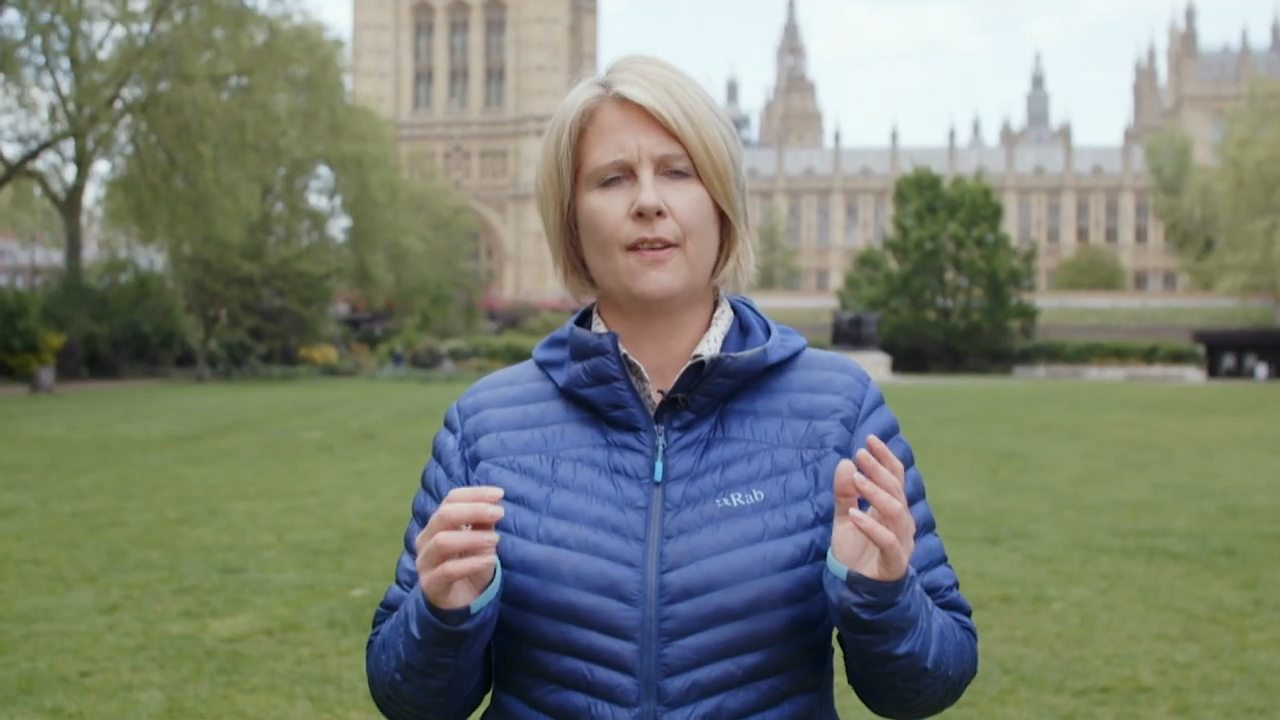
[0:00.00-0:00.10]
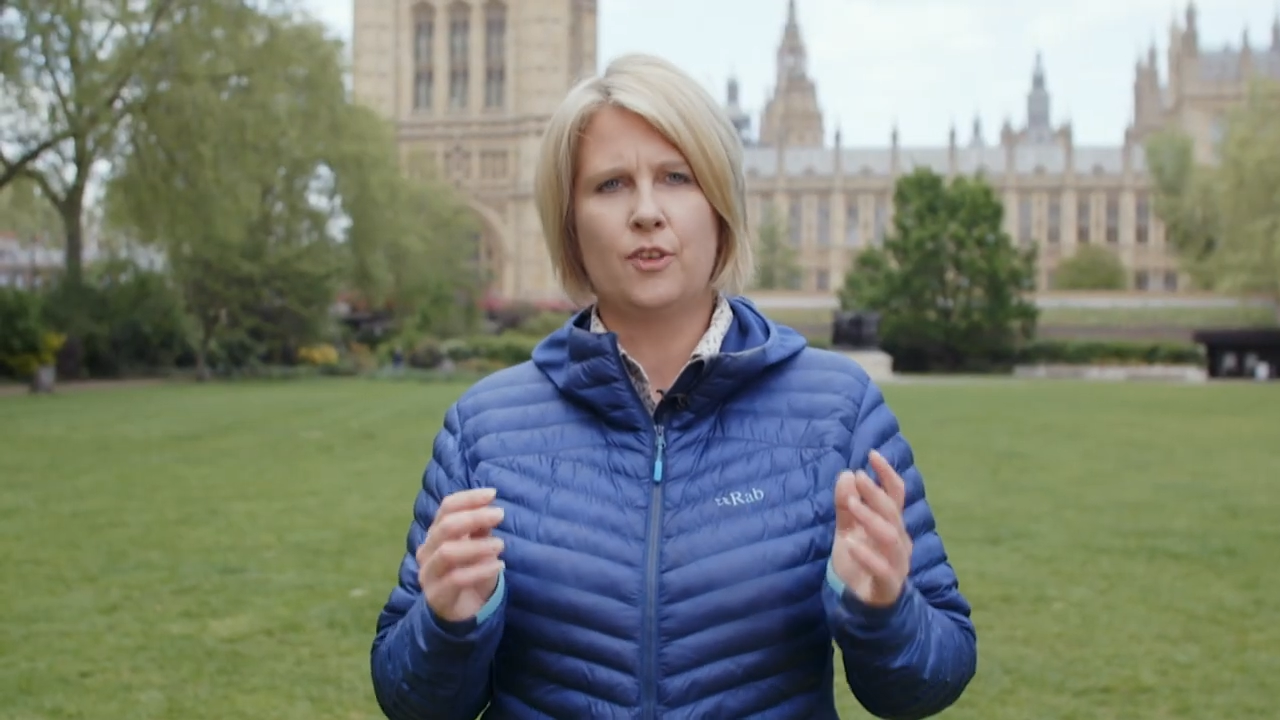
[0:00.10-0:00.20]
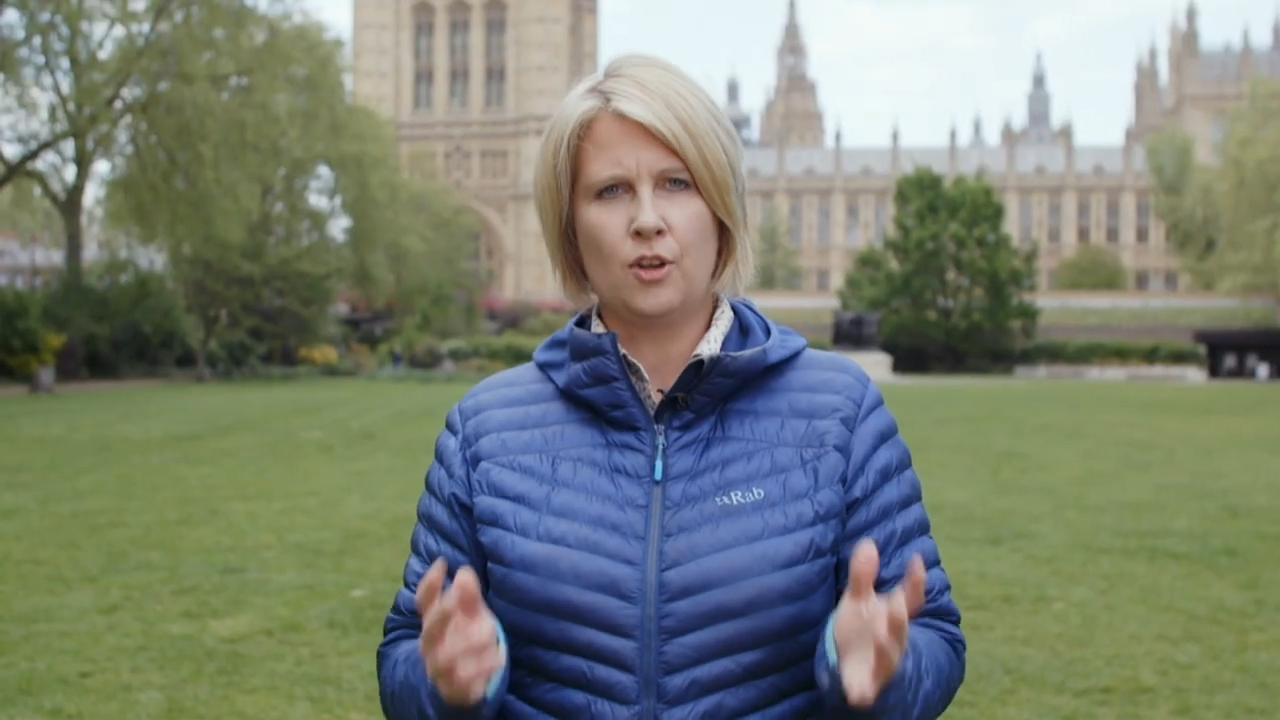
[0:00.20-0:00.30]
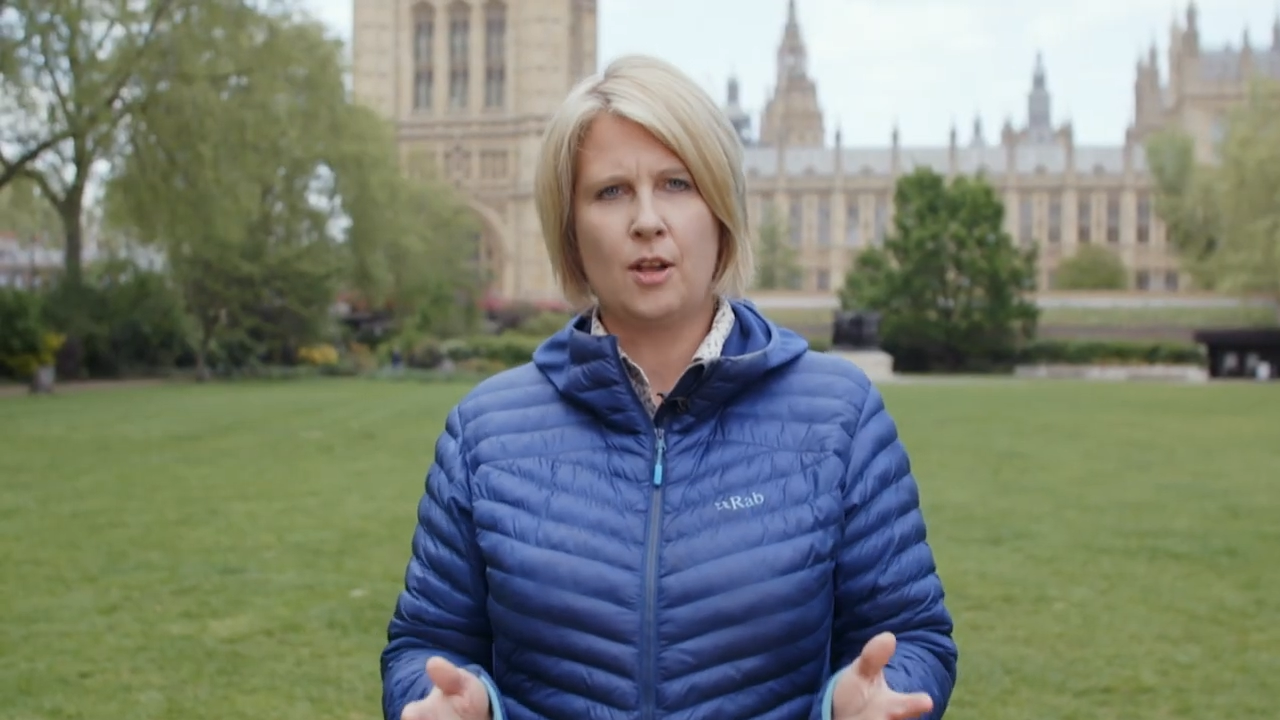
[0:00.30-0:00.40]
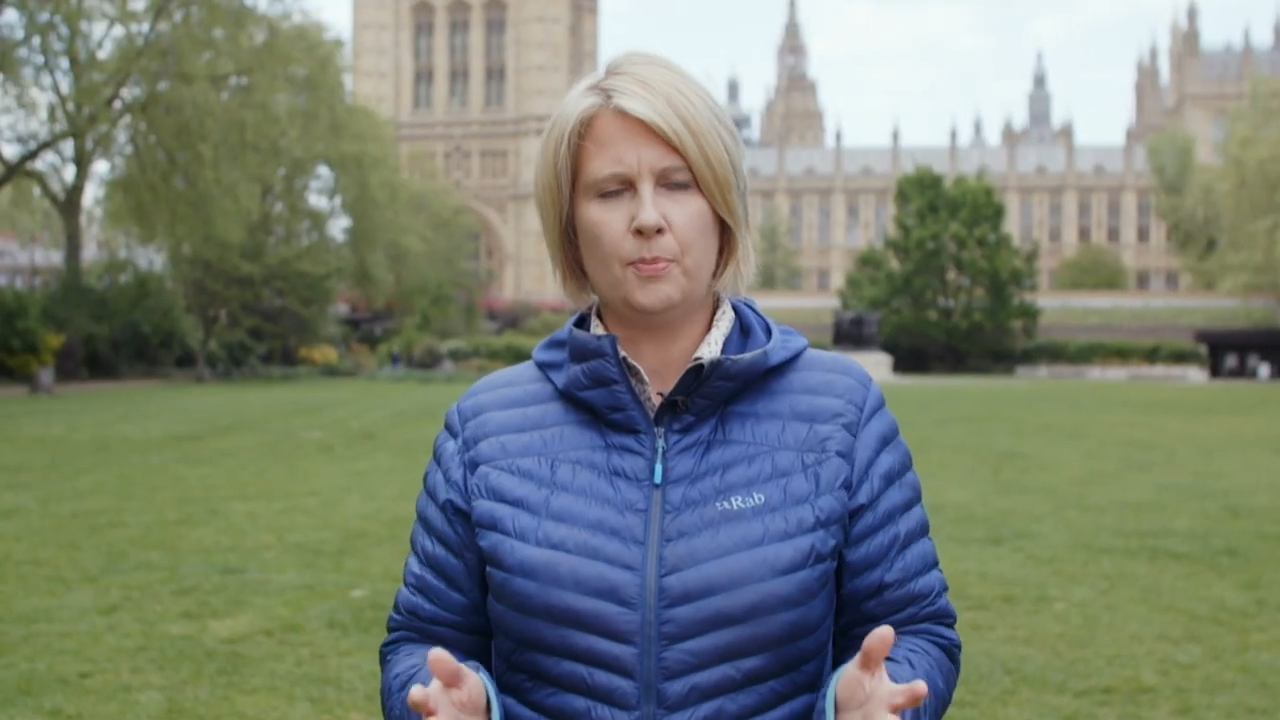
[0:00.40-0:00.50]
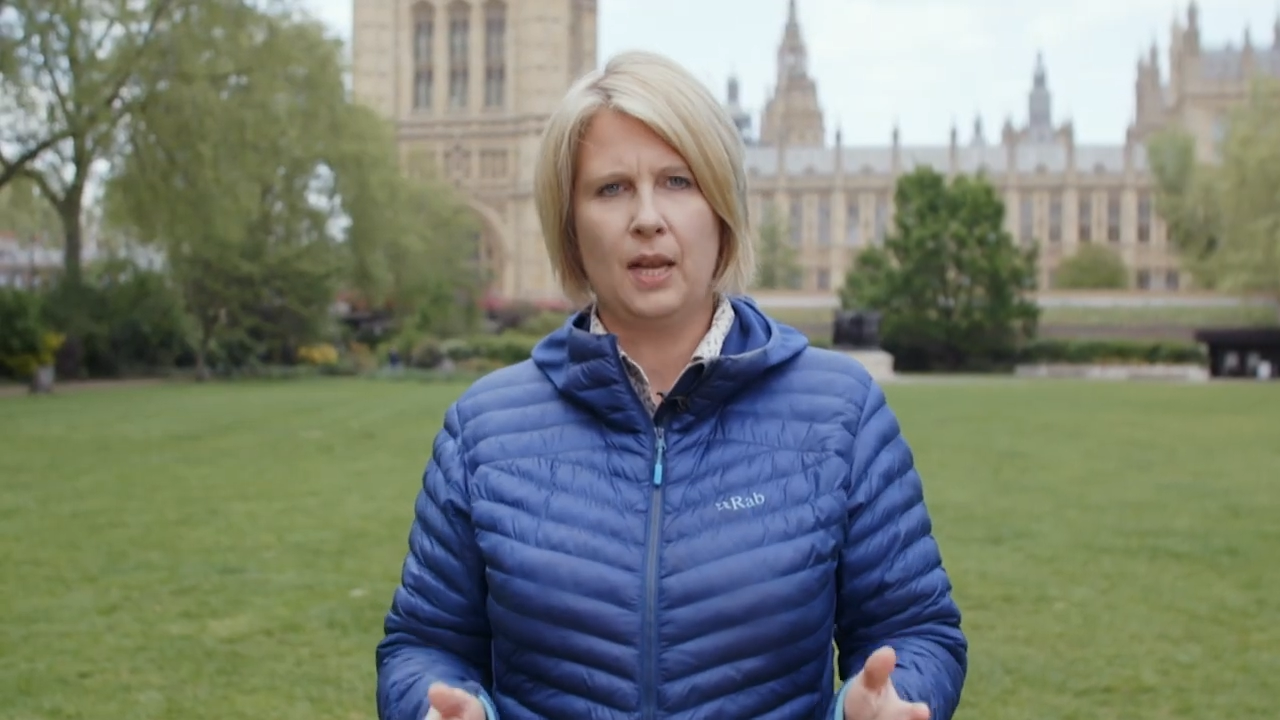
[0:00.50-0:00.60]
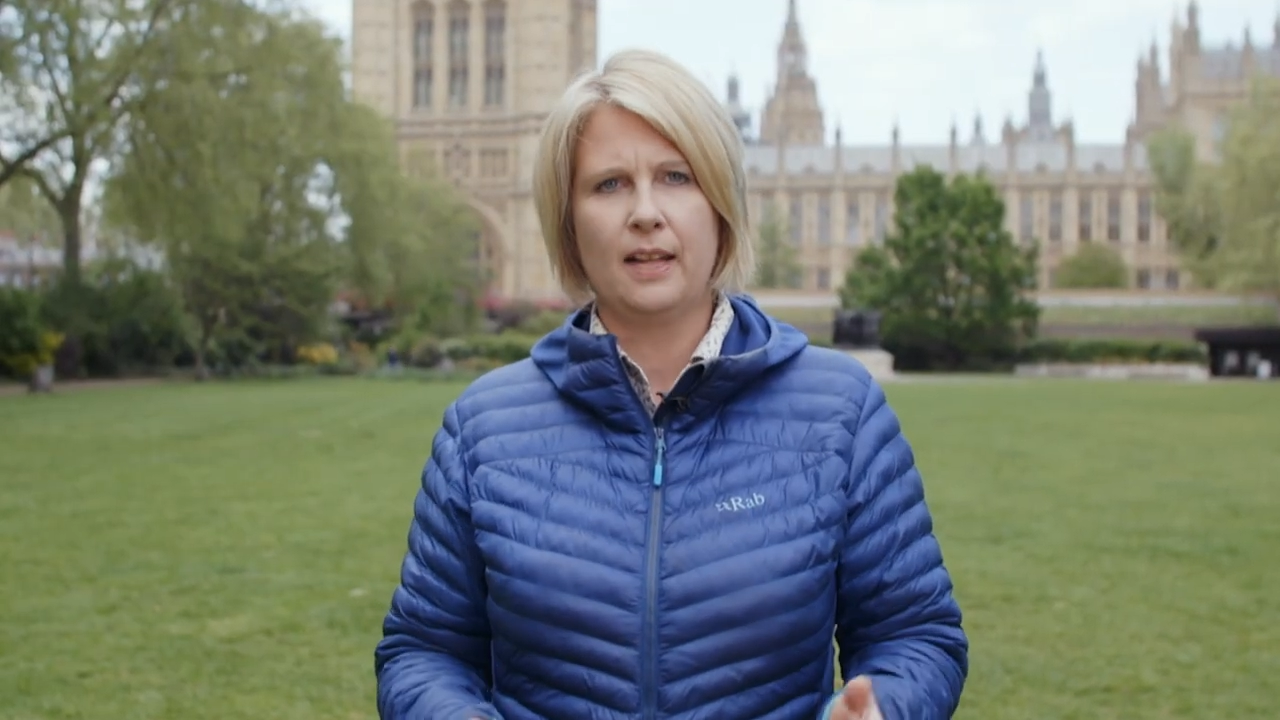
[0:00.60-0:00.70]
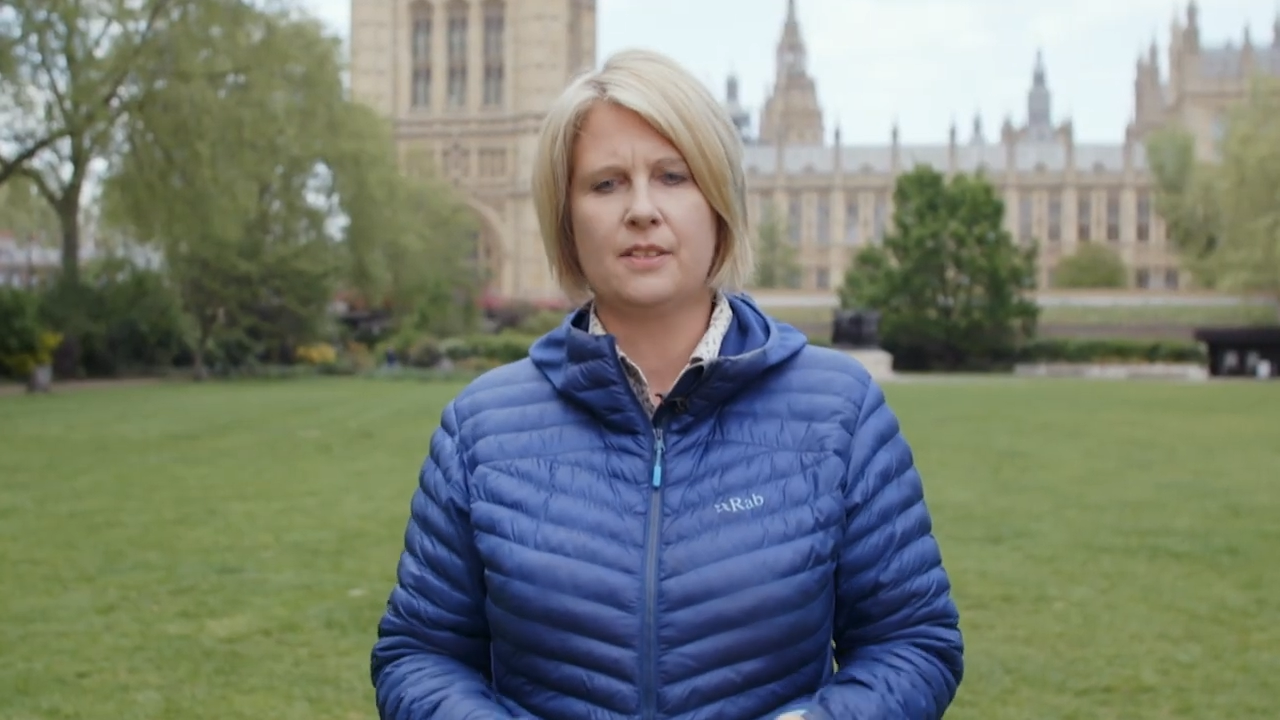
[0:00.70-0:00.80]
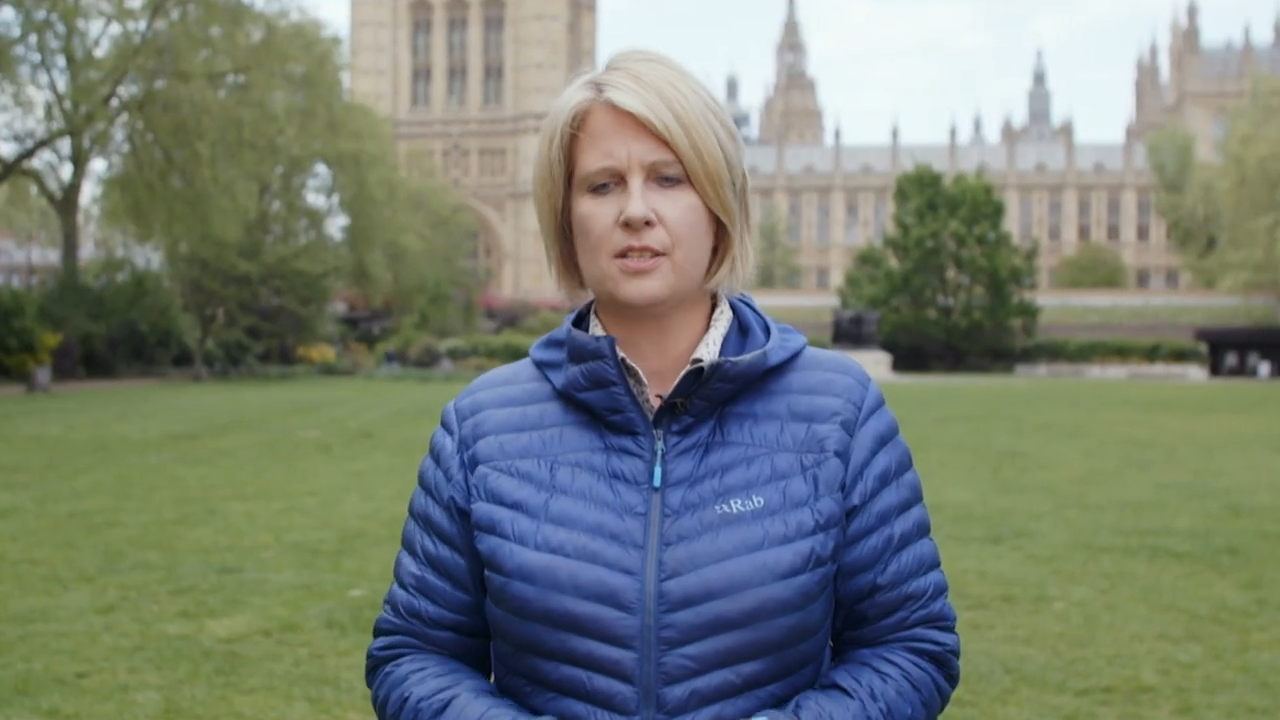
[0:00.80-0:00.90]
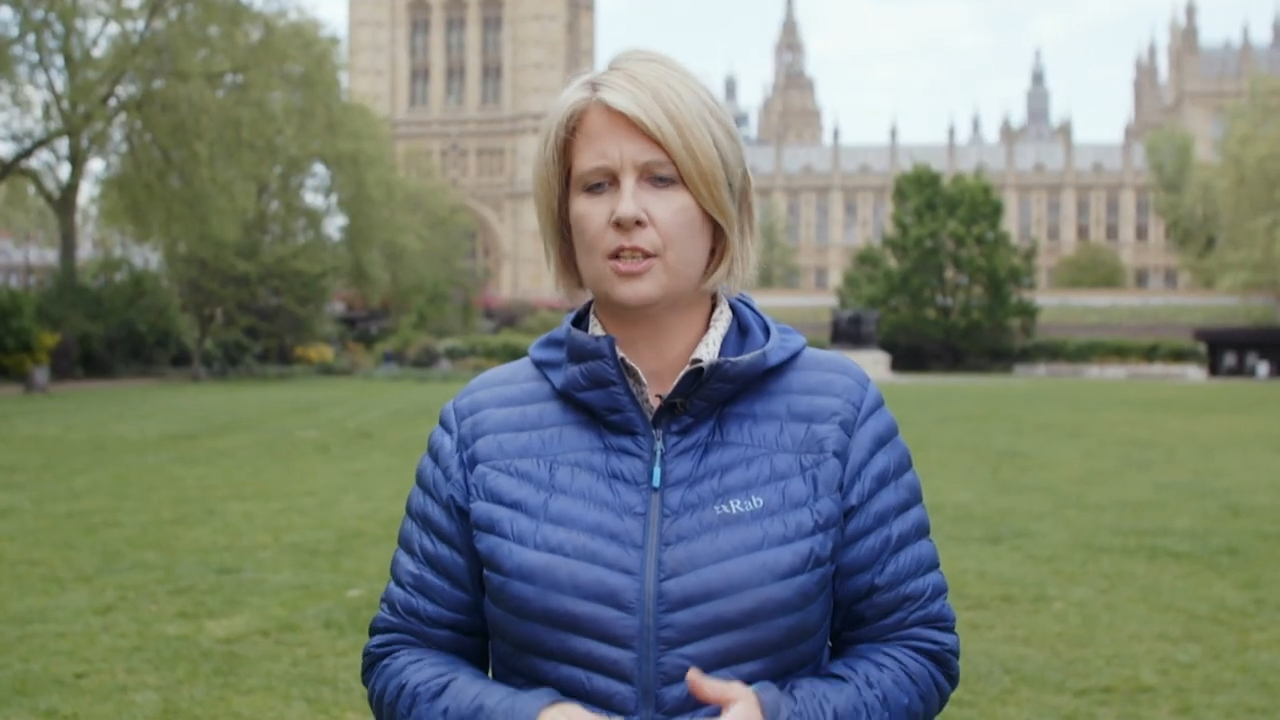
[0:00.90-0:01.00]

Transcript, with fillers: have no plans,